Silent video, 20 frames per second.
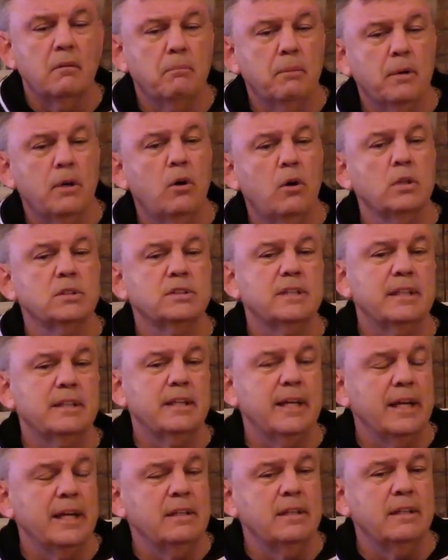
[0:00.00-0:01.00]
Because at
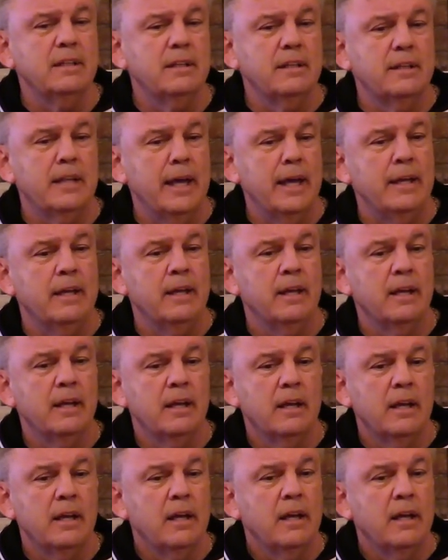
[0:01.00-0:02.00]
the end of the day,
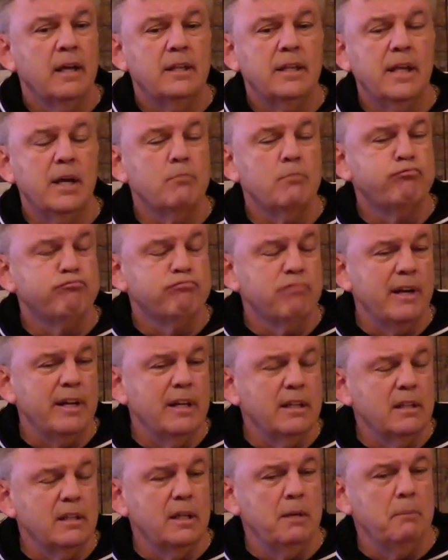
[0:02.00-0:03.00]
they're
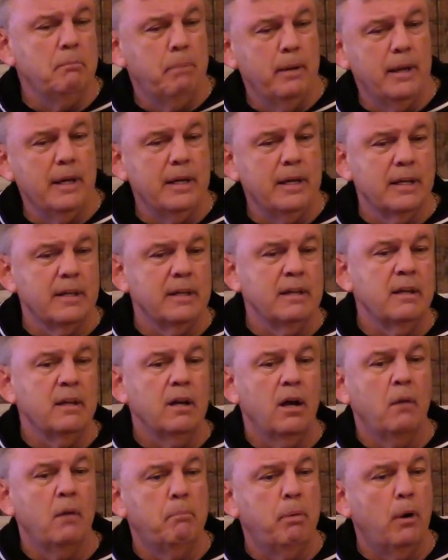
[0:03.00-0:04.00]
brilliantly picking
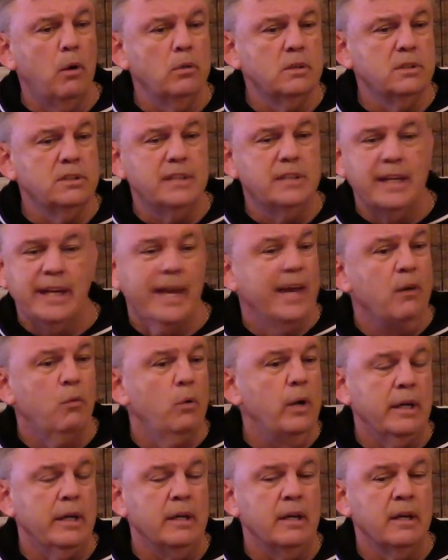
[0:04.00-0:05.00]
opponents that can't
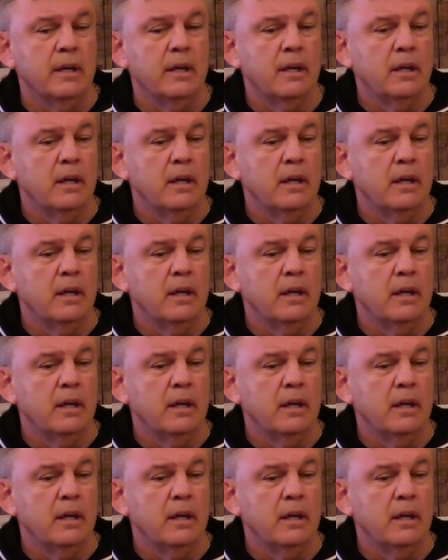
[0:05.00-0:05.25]
win.